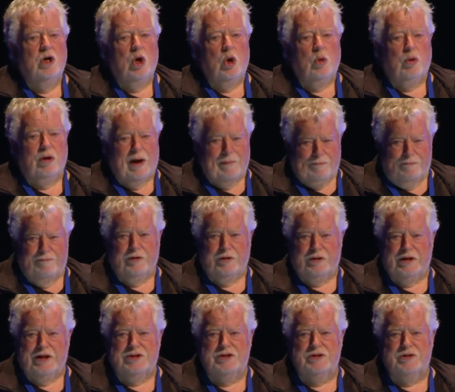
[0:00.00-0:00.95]
who are up
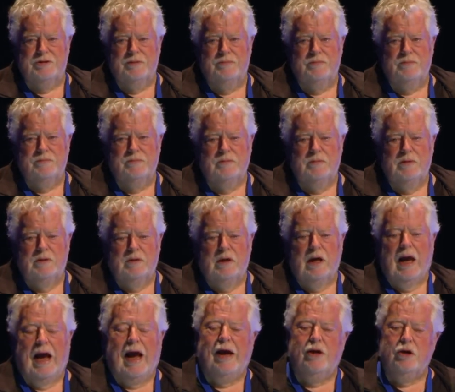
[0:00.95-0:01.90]
for this
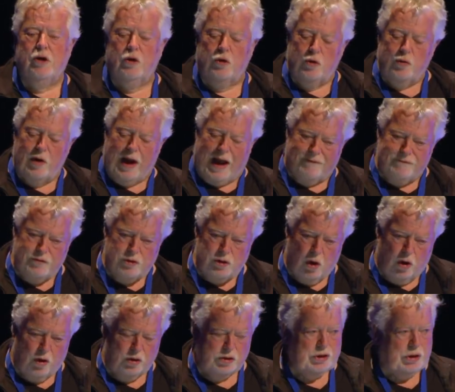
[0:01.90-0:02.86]
and who have
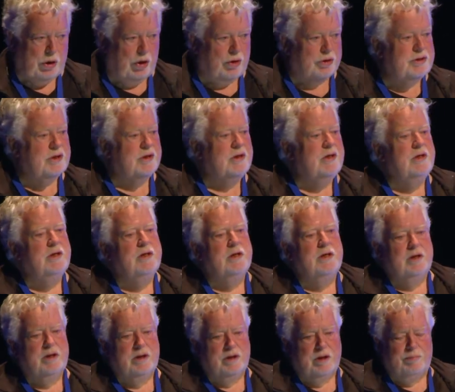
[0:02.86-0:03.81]
not got
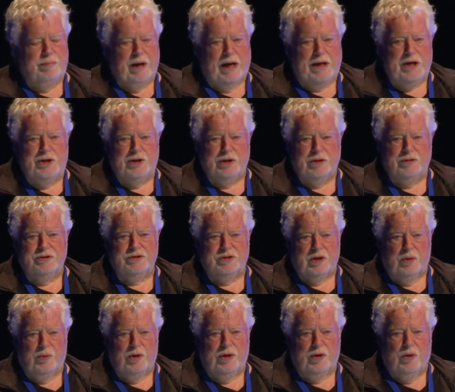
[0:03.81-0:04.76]
the
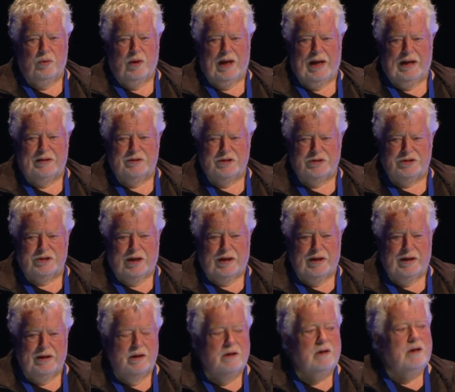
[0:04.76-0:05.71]
patience that we all had to
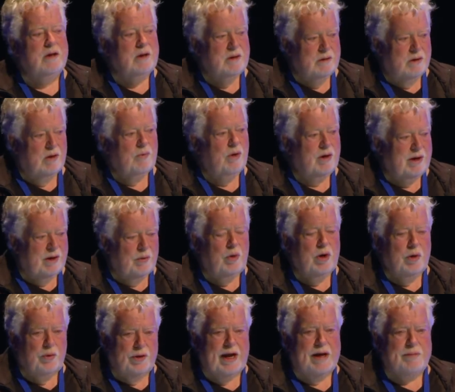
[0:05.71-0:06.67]
say, well, it
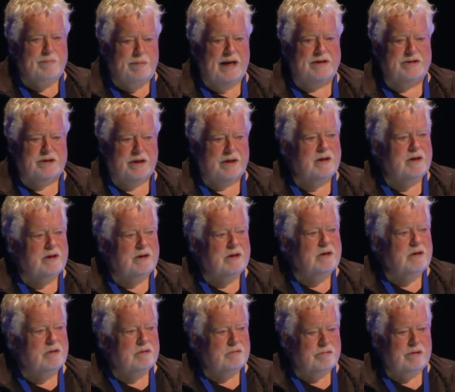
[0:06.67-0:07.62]
will get better.
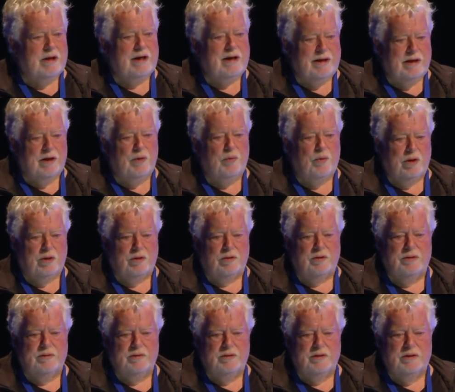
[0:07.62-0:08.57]
Really, it will.
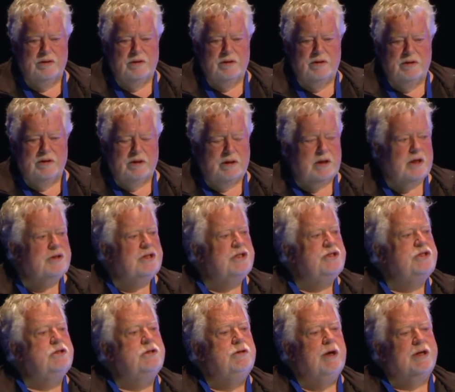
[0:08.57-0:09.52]
You know,
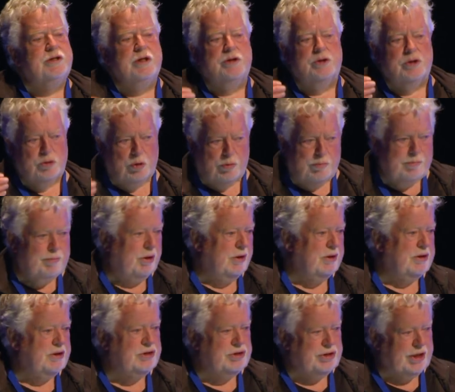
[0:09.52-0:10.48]
this is Greta
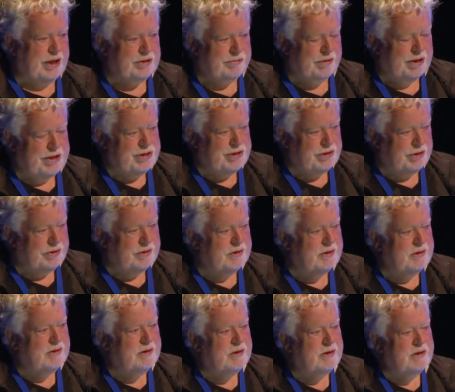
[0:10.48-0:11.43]
Thunberg's generation.
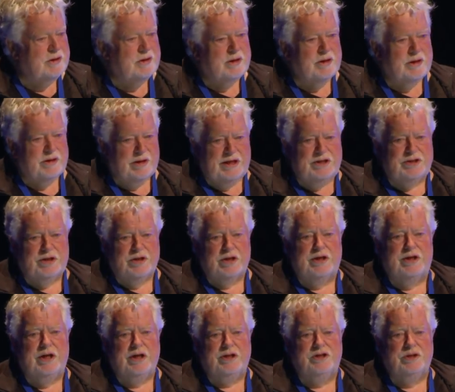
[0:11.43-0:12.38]
These are
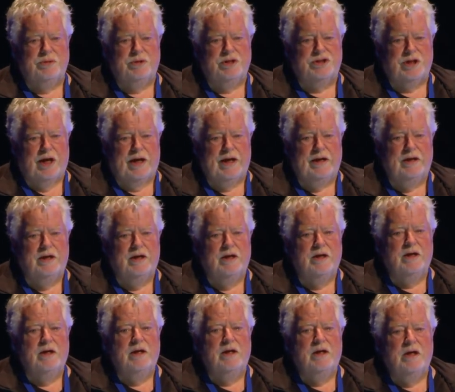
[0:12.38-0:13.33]
the kids who are saying,
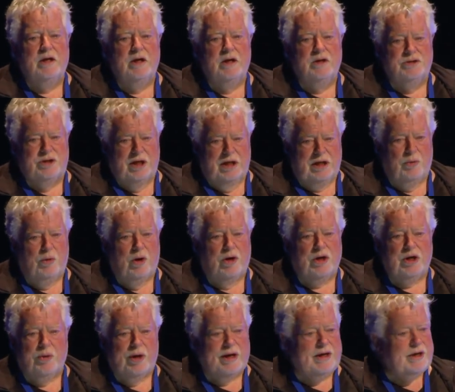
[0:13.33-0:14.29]
tell you
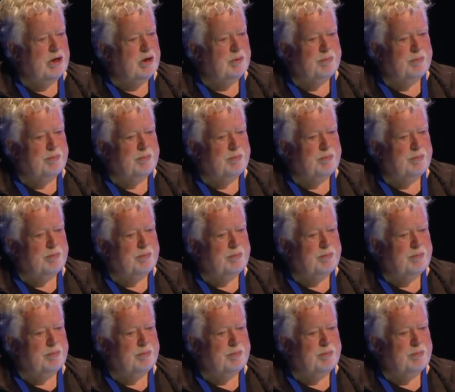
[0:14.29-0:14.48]
what, you ain't